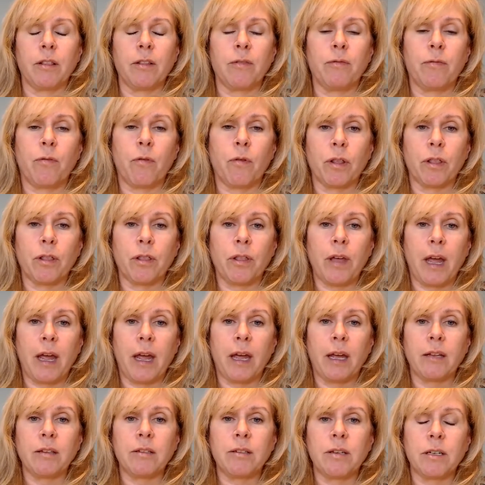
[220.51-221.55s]
the fourth
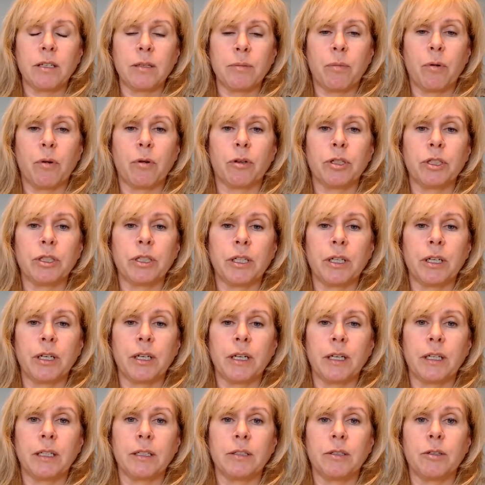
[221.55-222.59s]
hand-sized portion,
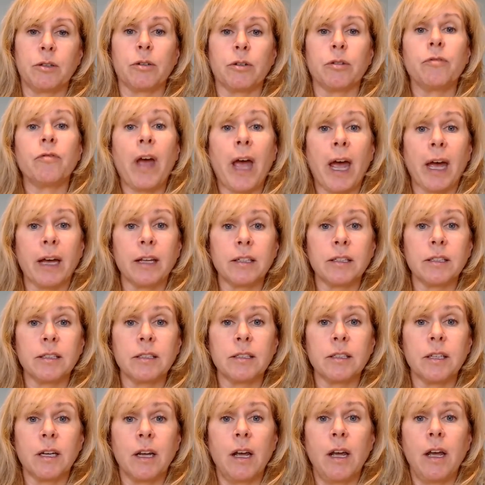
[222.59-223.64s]
is your fats.